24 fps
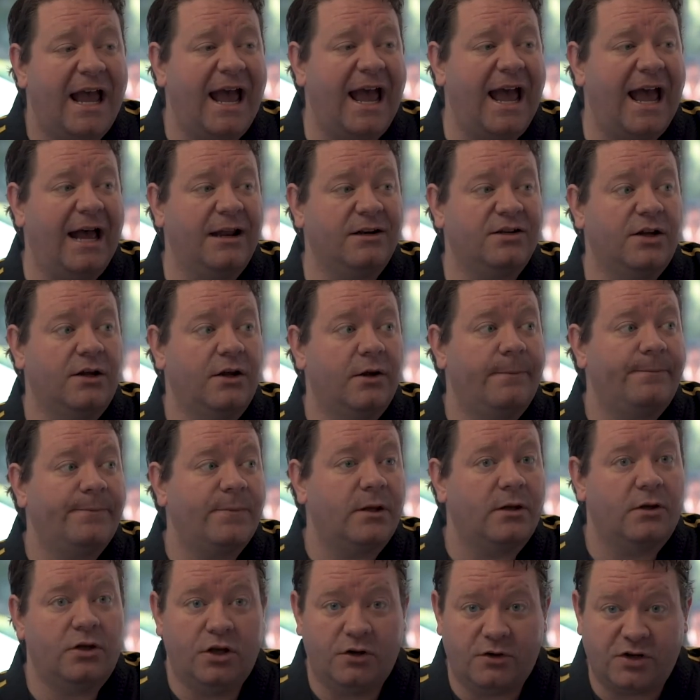and
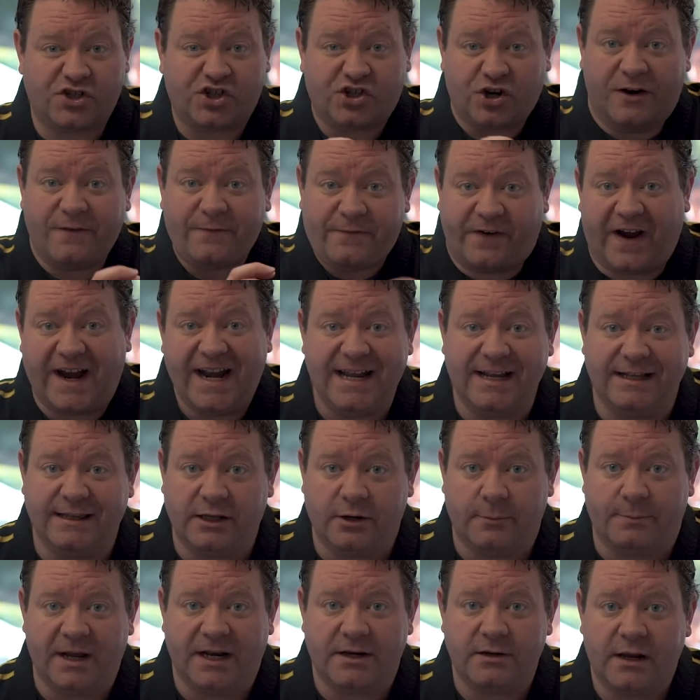you start fighting a
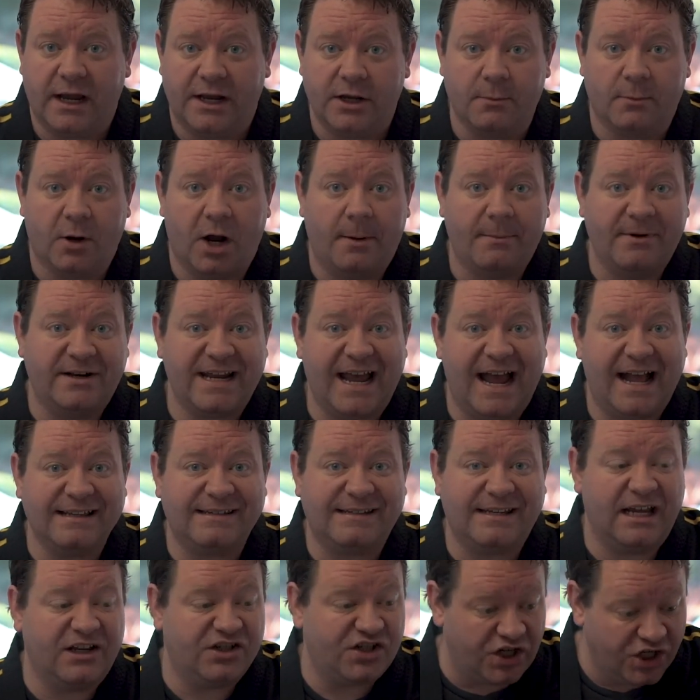little bit and your mom and dad
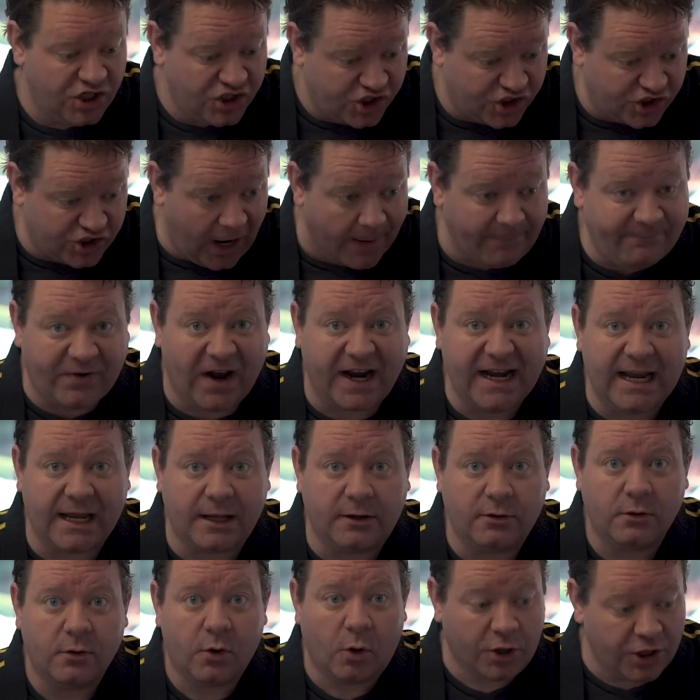says, stop
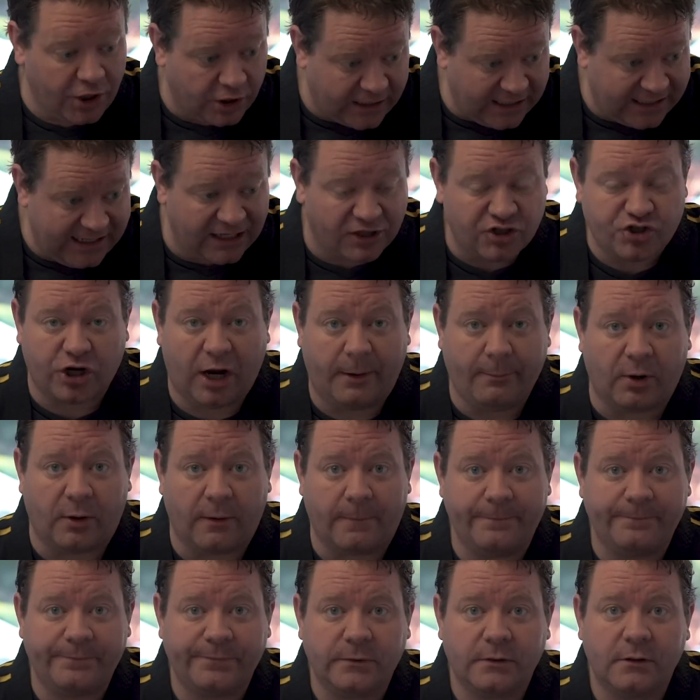fighting or you're gonna get in
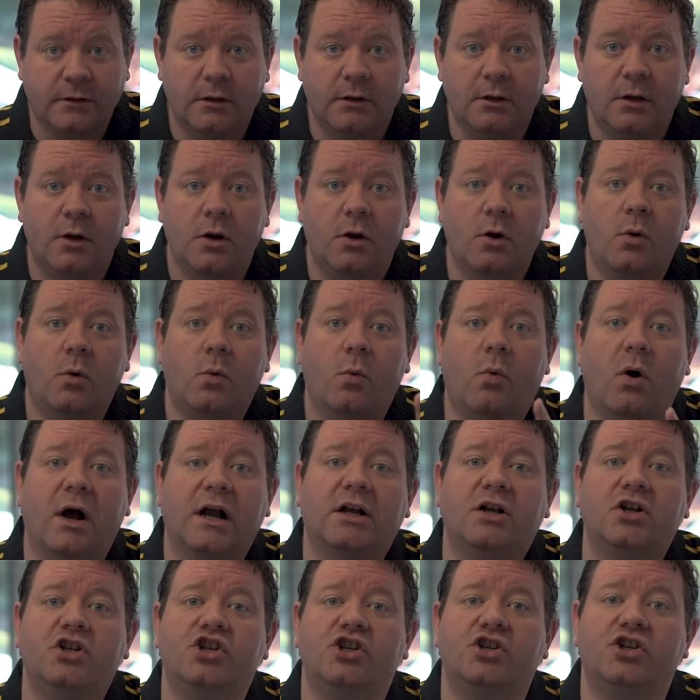trouble. What
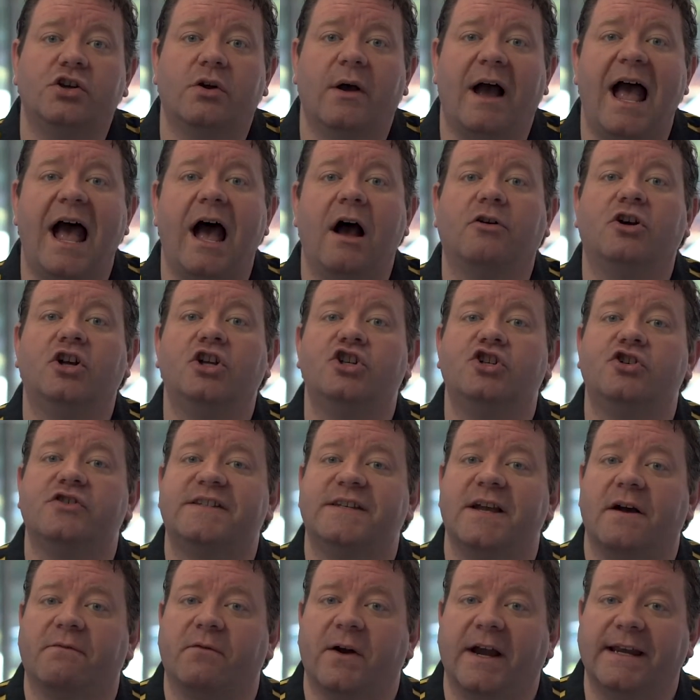could you do? How could you
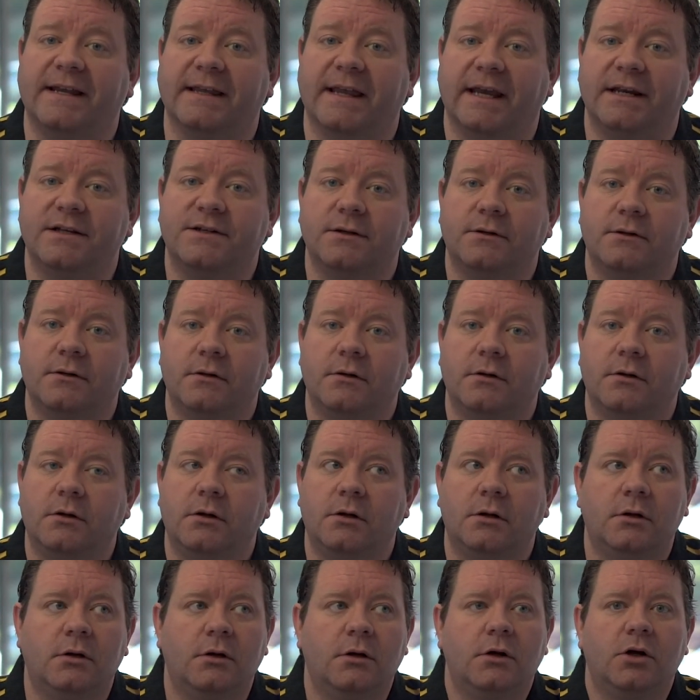self-regulate?
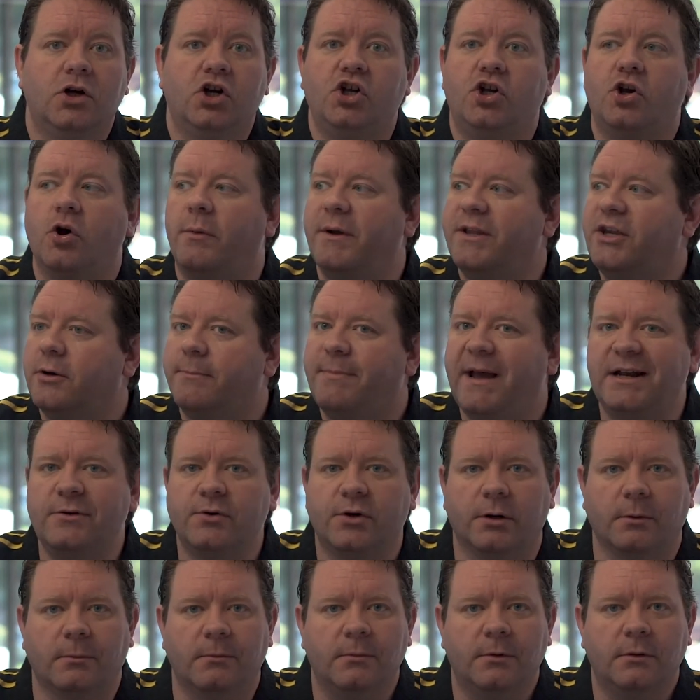Go in your
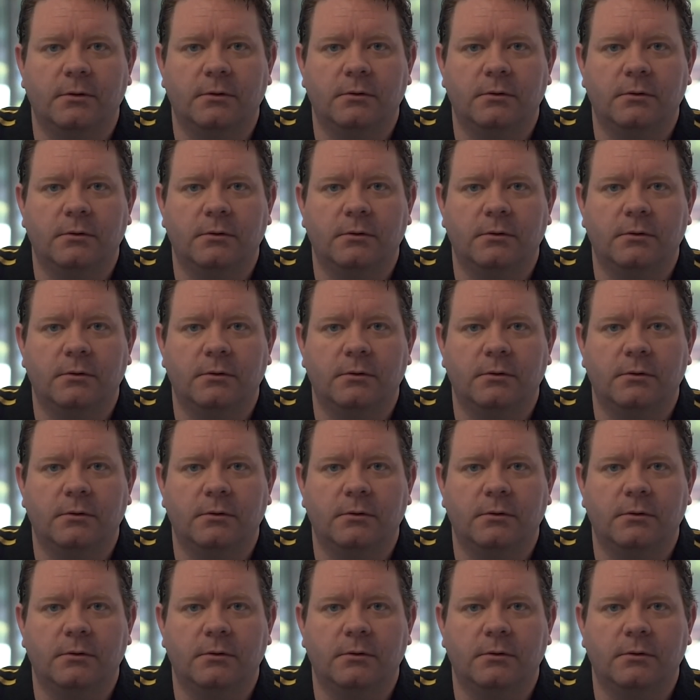bedroom.